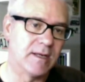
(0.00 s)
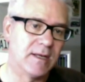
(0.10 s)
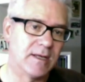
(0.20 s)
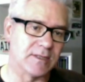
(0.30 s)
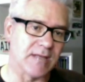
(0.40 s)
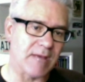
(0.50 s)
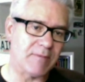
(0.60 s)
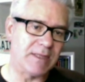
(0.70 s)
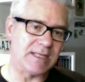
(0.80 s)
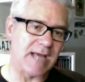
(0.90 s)
So that
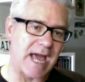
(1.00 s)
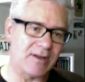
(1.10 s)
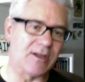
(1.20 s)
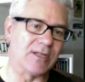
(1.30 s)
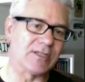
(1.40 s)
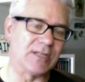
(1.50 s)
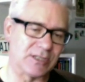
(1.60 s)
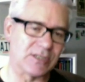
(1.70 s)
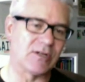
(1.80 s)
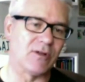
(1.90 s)
means the analyst is
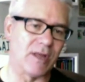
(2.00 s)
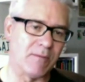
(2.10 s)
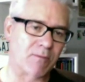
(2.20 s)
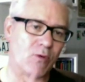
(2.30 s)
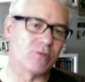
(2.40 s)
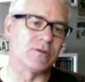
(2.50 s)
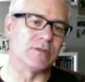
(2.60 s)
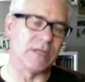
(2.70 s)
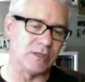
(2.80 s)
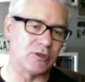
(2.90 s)
still important
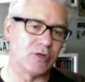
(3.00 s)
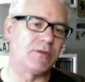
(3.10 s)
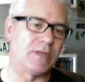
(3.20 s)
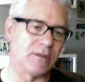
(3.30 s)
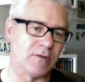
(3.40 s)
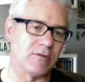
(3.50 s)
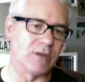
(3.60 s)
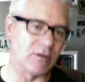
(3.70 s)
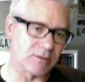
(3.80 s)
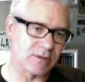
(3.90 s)
in interpreting the
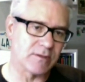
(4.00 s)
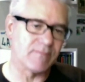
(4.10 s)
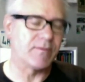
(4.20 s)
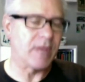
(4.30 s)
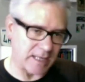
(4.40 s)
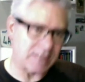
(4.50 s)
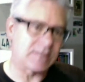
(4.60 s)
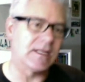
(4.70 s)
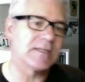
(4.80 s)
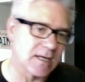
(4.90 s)
results. And
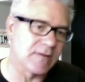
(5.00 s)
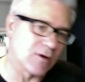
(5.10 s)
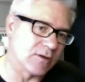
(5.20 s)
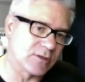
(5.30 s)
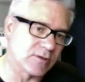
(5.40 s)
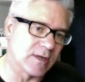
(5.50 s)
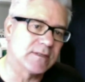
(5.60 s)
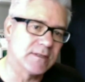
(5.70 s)
that's the construct.